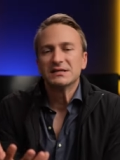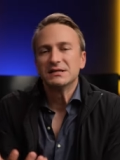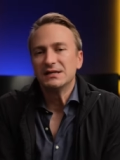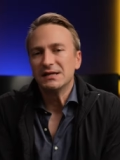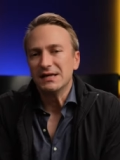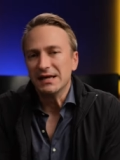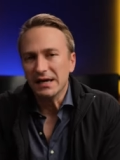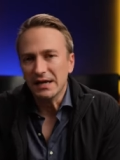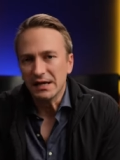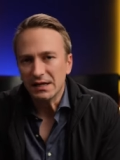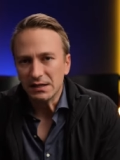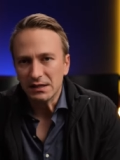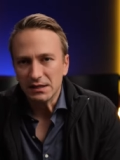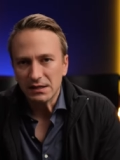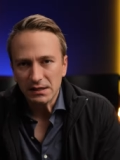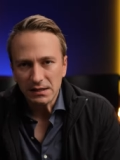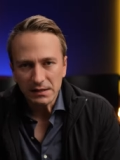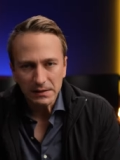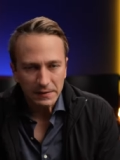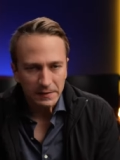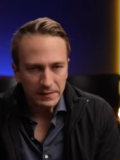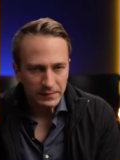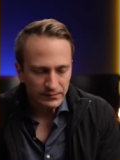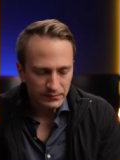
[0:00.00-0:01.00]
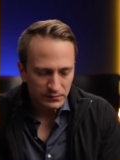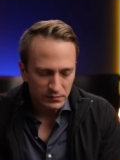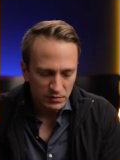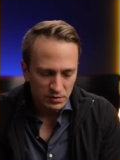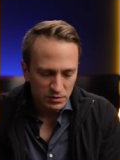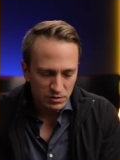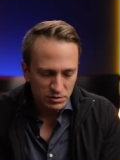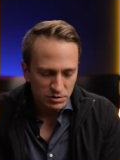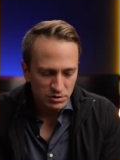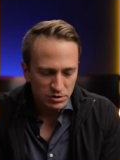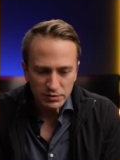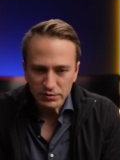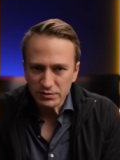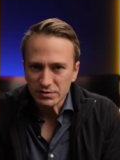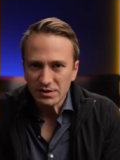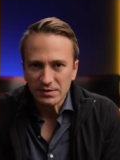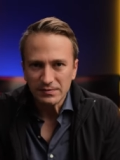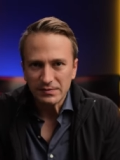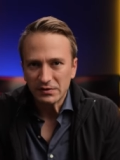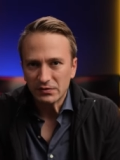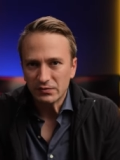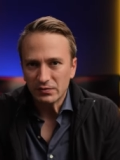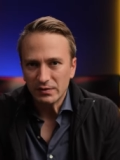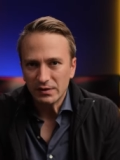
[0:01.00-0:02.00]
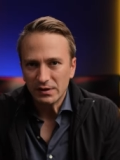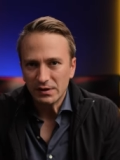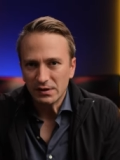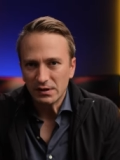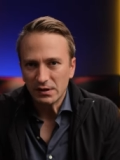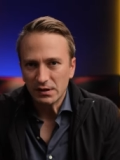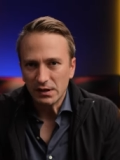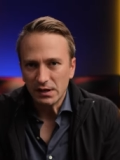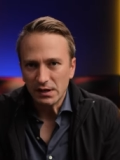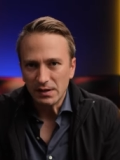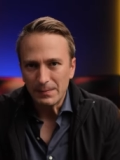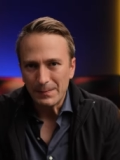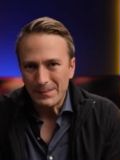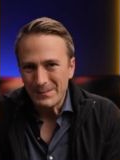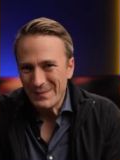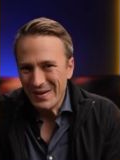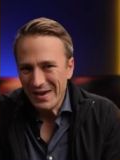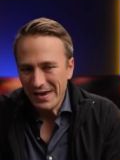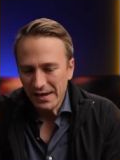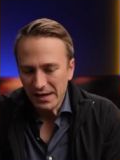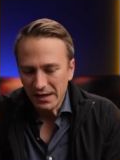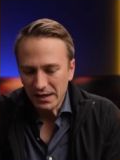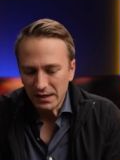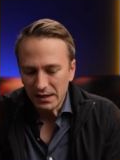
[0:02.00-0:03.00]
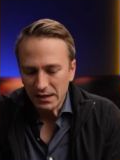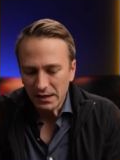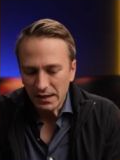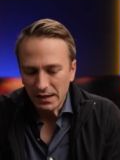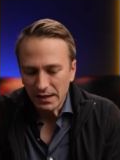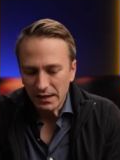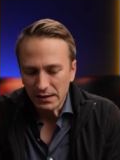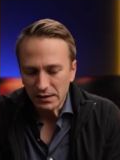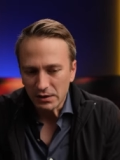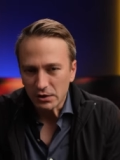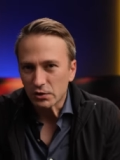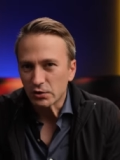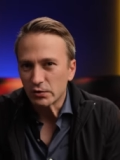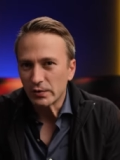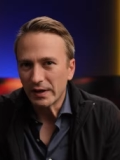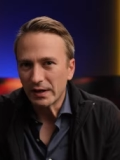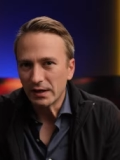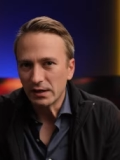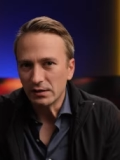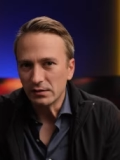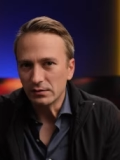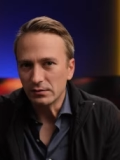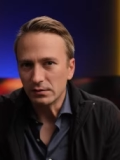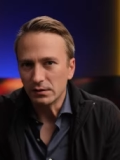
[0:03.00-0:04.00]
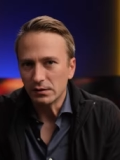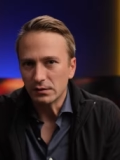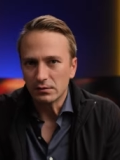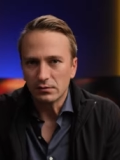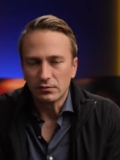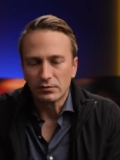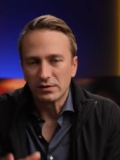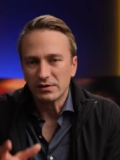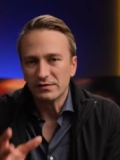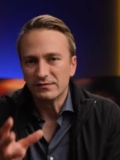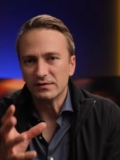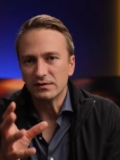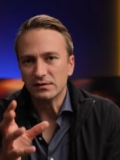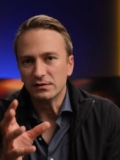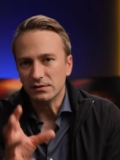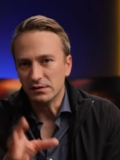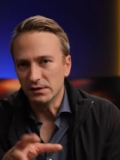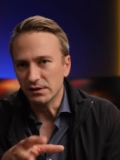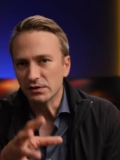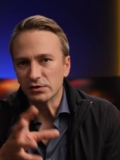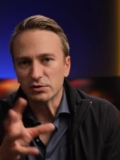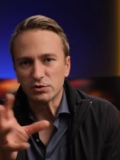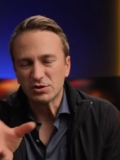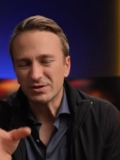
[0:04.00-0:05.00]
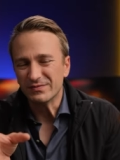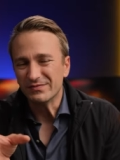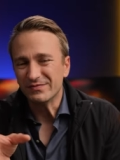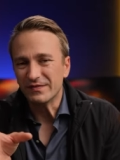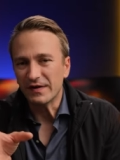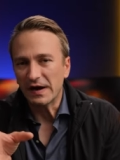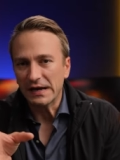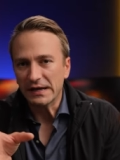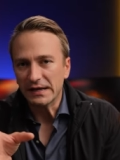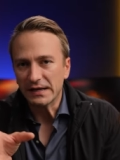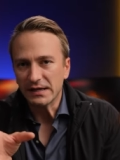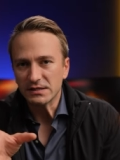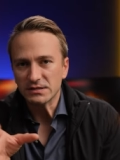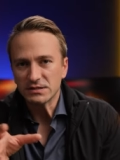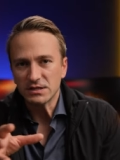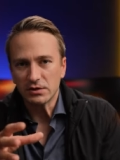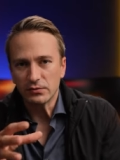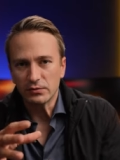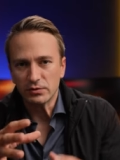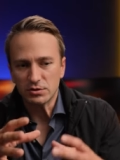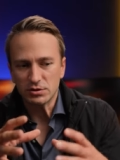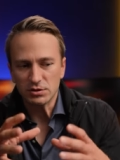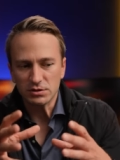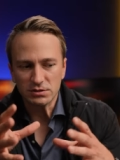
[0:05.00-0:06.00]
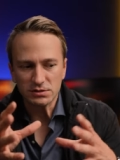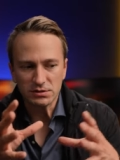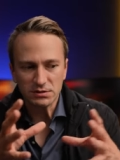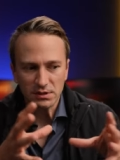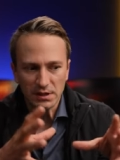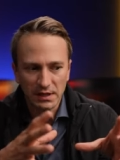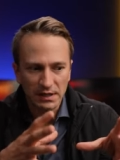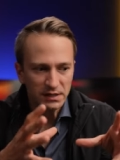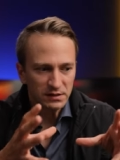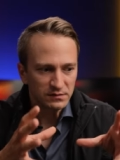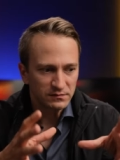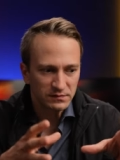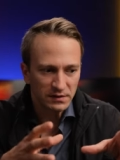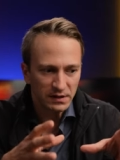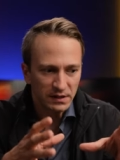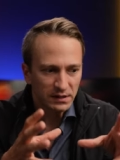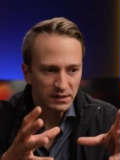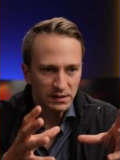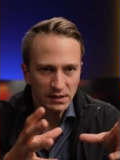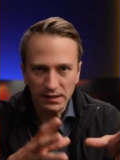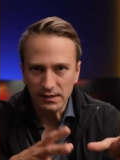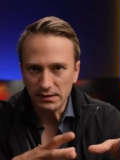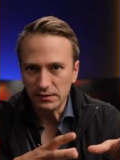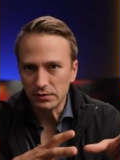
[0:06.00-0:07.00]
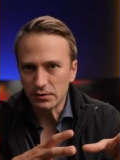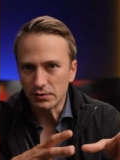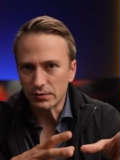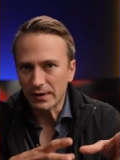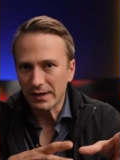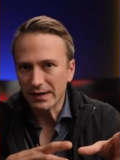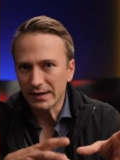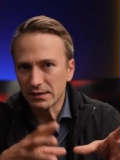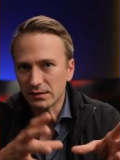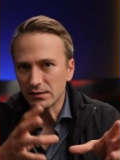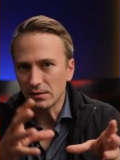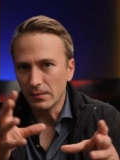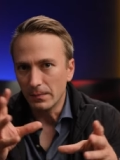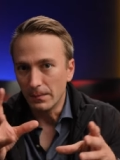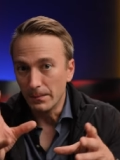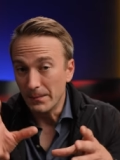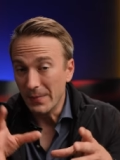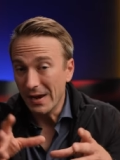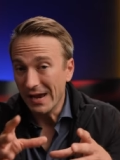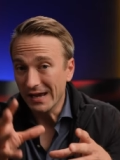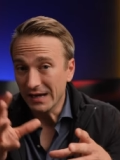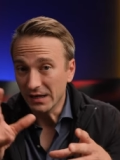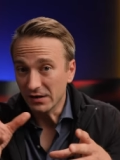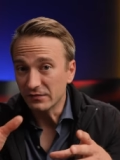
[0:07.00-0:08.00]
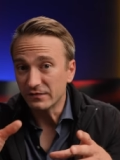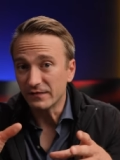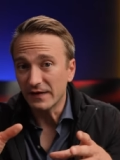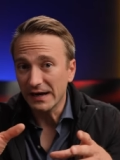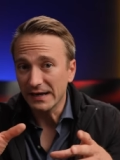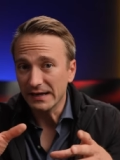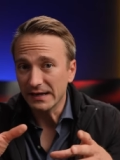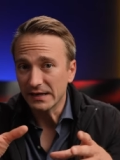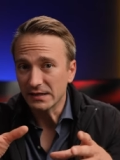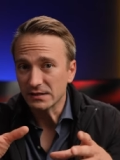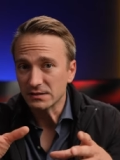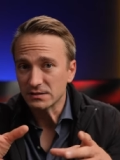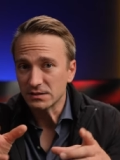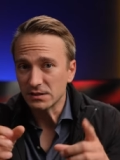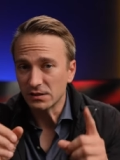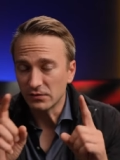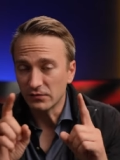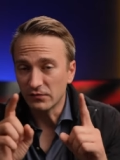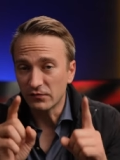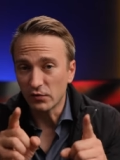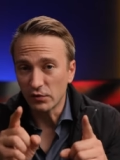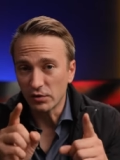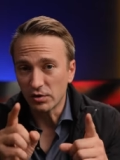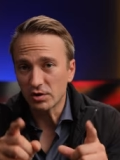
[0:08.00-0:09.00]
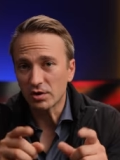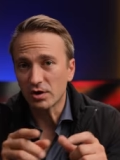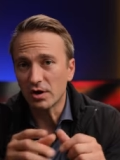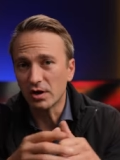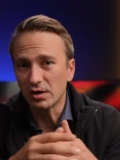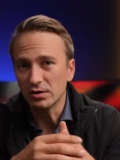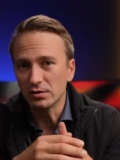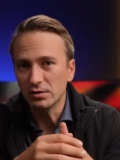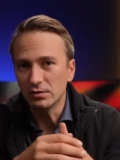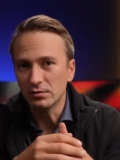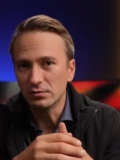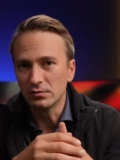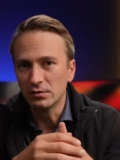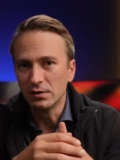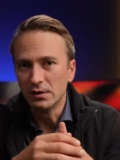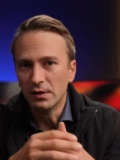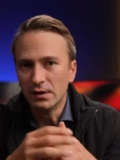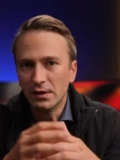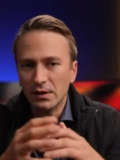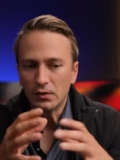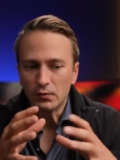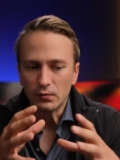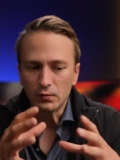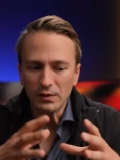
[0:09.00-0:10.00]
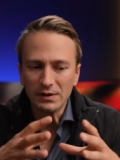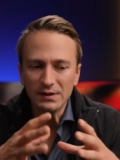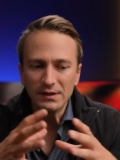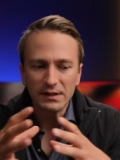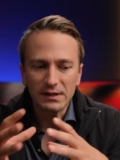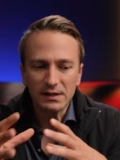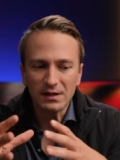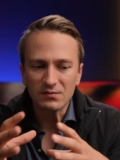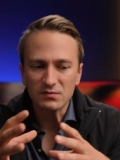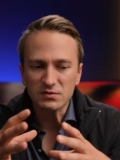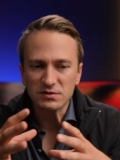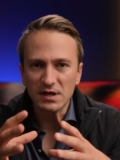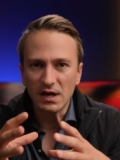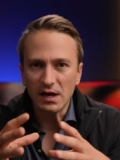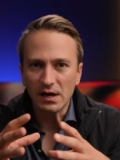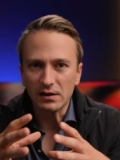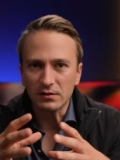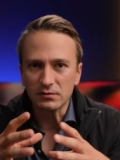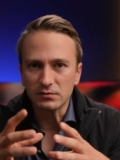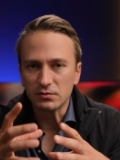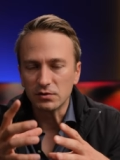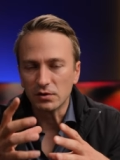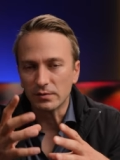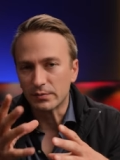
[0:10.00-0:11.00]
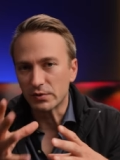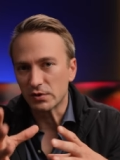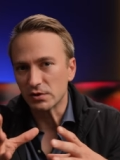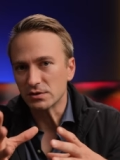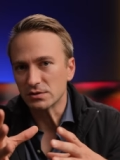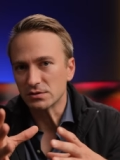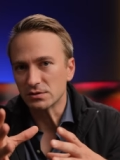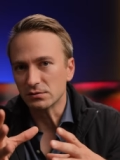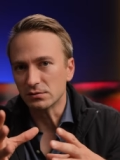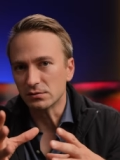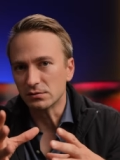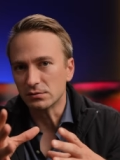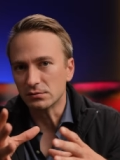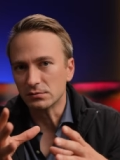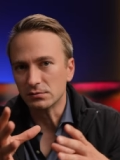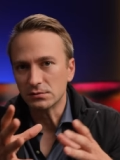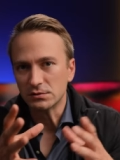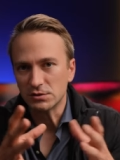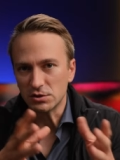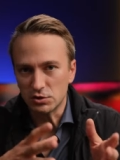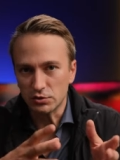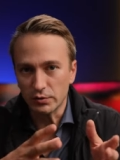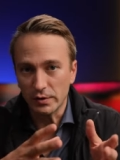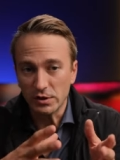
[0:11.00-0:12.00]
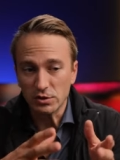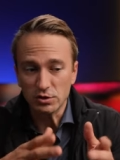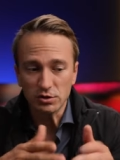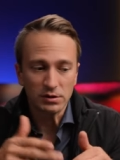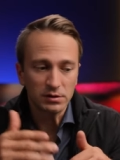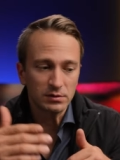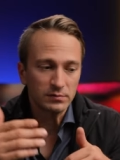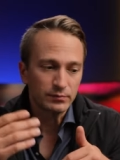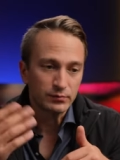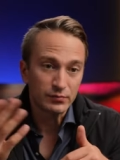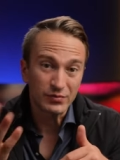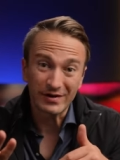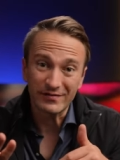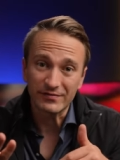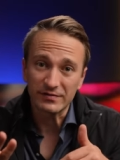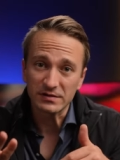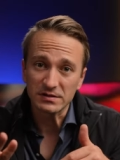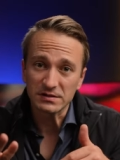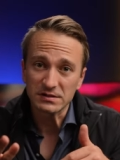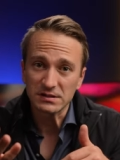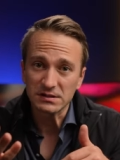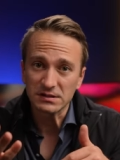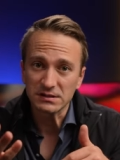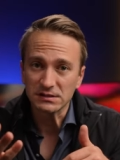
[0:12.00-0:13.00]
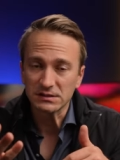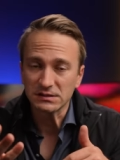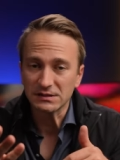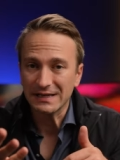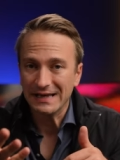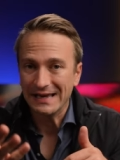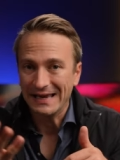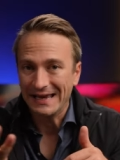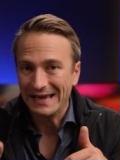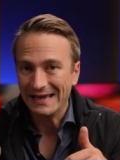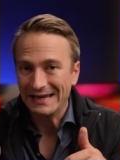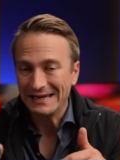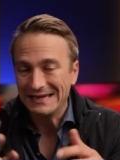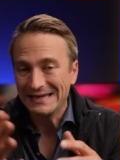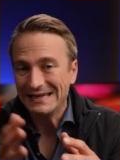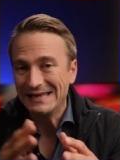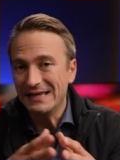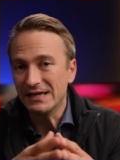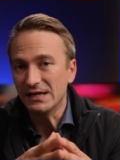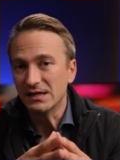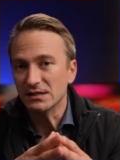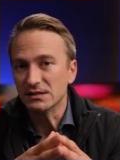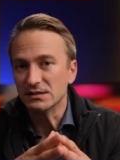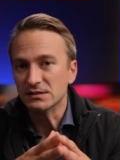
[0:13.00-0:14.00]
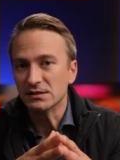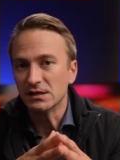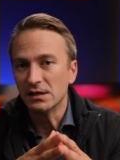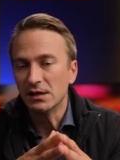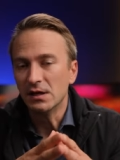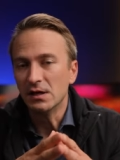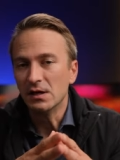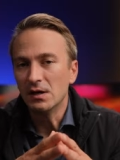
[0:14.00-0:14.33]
in the end, um, choosing between a bank and a credit union or even dealership financing, which is kind of like indirect bank financing for your car loan, really comes down to a personal situation, preferences, and needs.